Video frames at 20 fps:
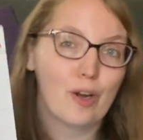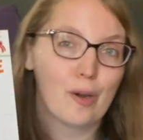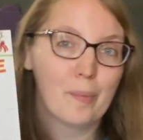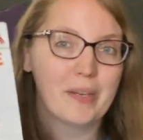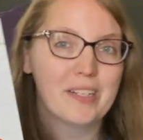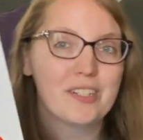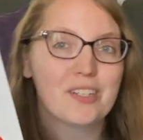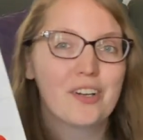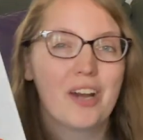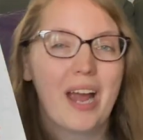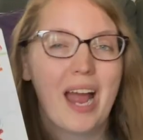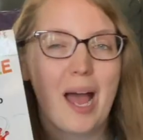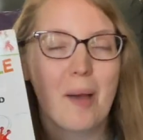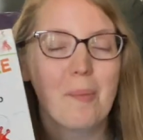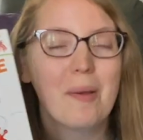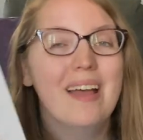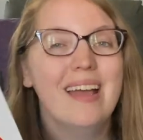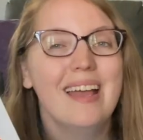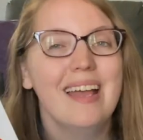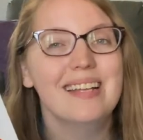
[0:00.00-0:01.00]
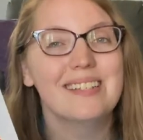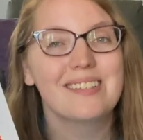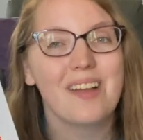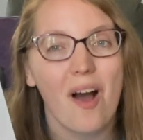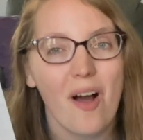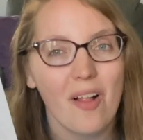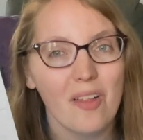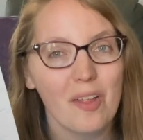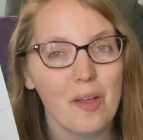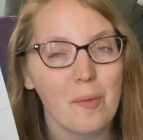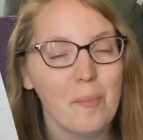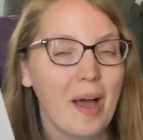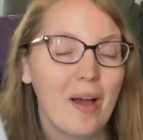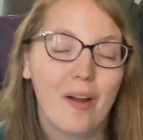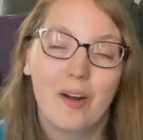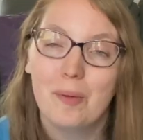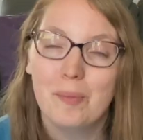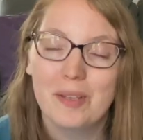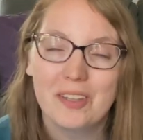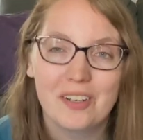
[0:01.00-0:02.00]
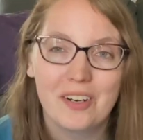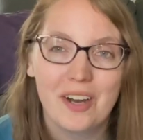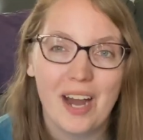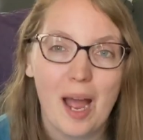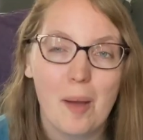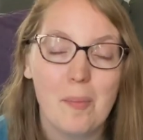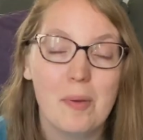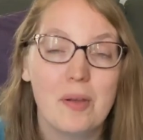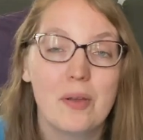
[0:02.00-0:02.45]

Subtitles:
Hermit Crab. It's all about Hermit the Crab,